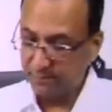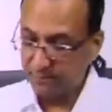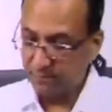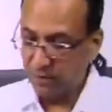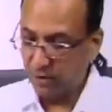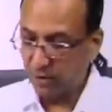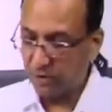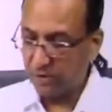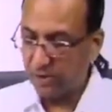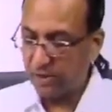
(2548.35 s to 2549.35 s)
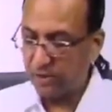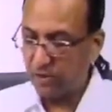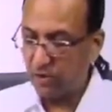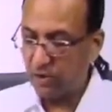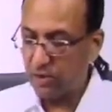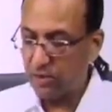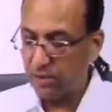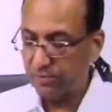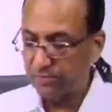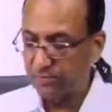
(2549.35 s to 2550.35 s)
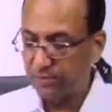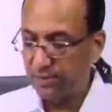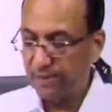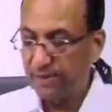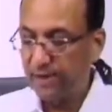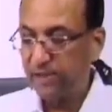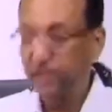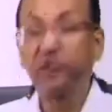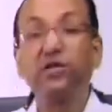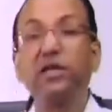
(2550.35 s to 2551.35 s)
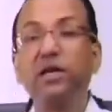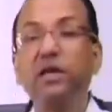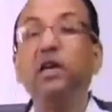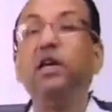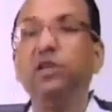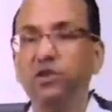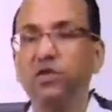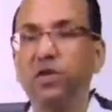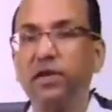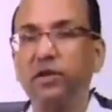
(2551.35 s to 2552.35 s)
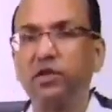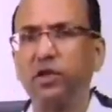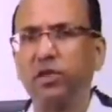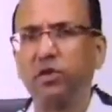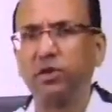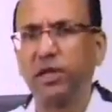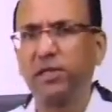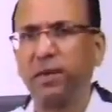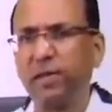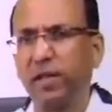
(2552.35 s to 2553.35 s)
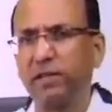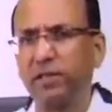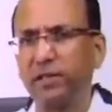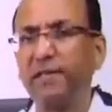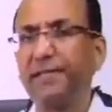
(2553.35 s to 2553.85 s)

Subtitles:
because it is not the nerve, it is actually the nucleus. So this question has double answer.